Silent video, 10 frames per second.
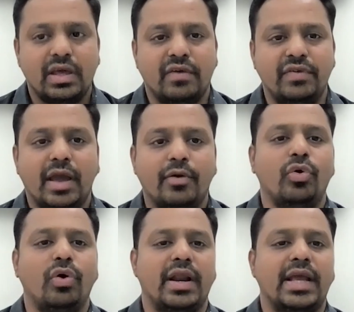We have
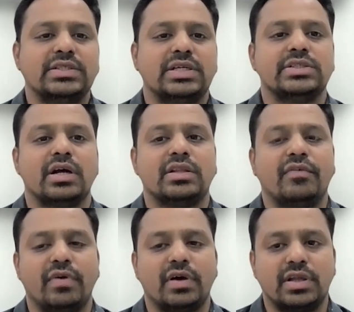to arrange his other
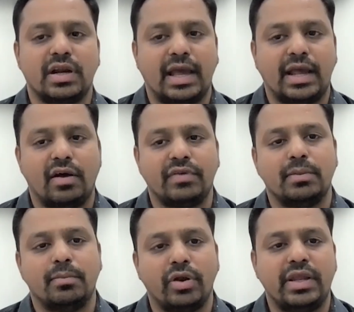further care in
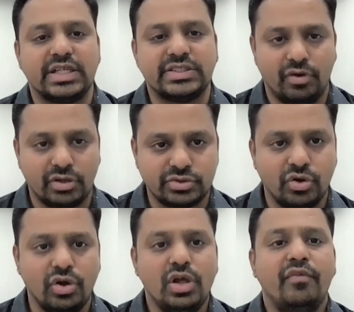the morning as well
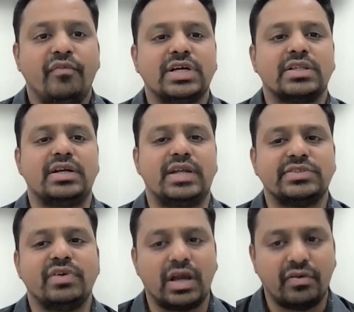also, which are the tests
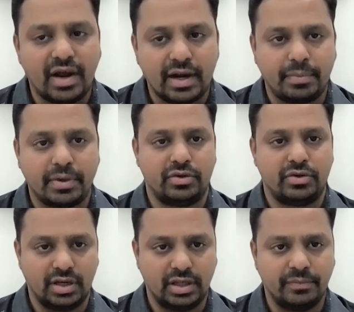we required
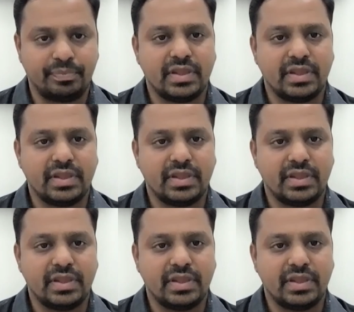particularly.